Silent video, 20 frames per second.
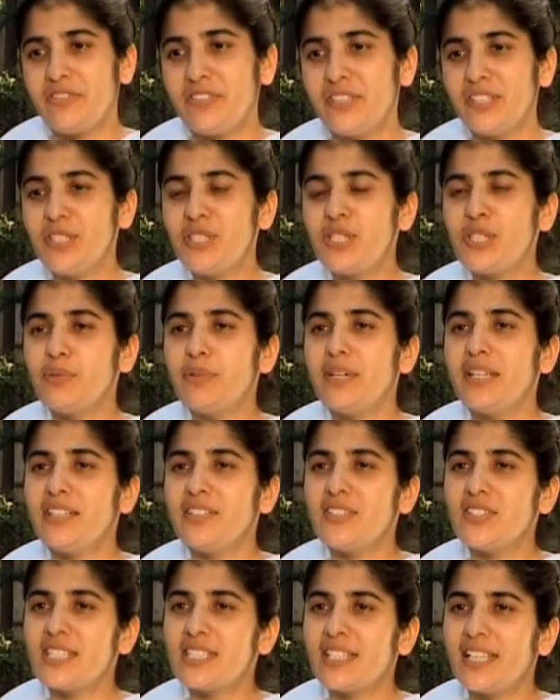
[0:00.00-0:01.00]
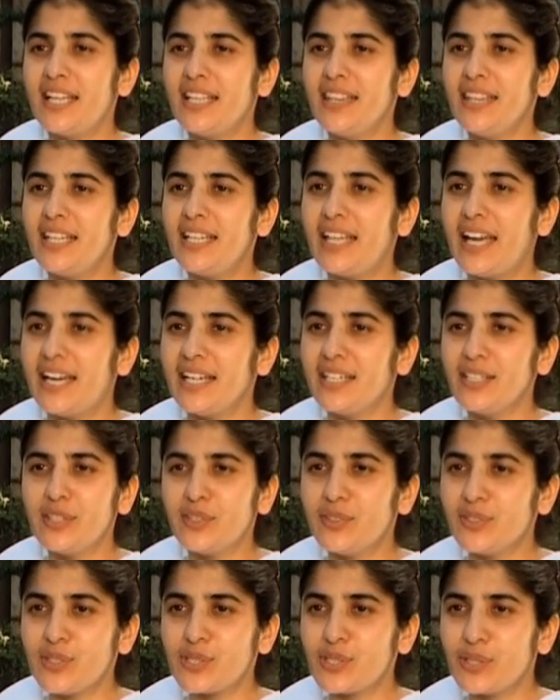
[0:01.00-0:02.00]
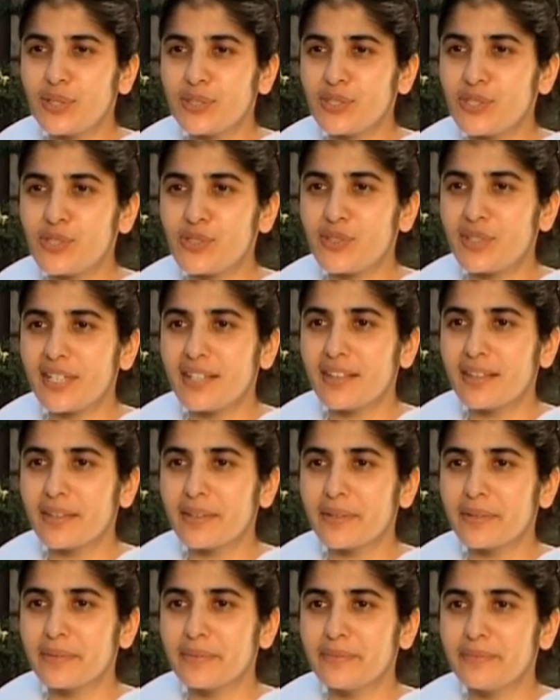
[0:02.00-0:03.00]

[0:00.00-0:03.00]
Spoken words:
First, to understand that anger is not strength.